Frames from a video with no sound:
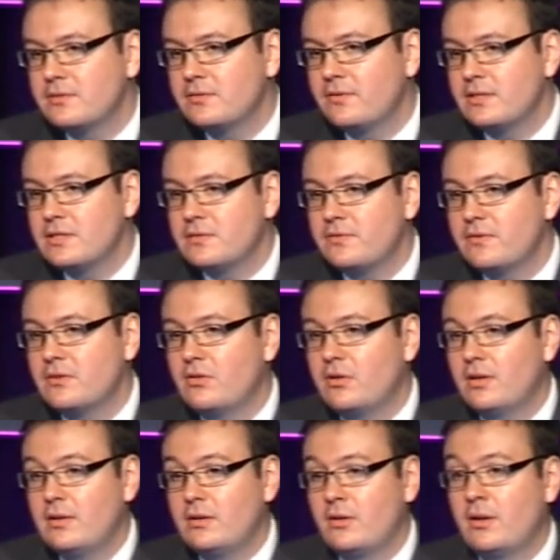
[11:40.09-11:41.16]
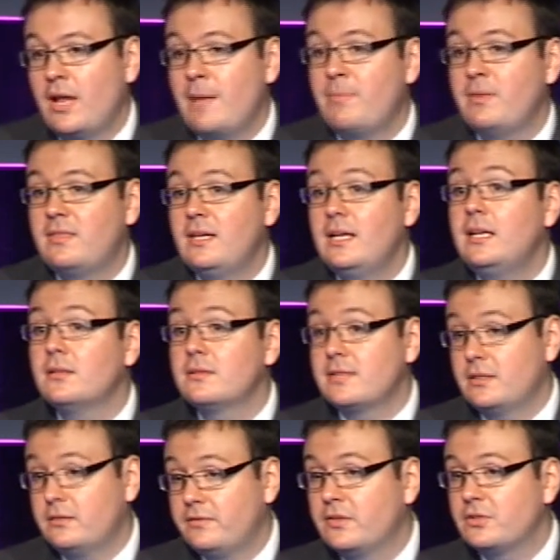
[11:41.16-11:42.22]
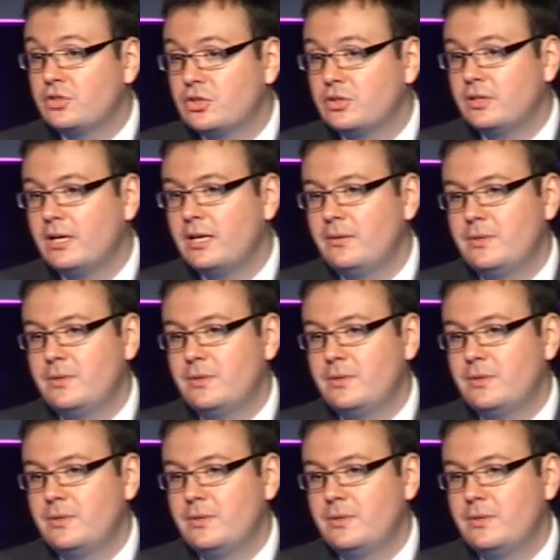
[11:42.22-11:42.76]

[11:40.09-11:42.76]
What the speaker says: of interferon on epithelial cell function,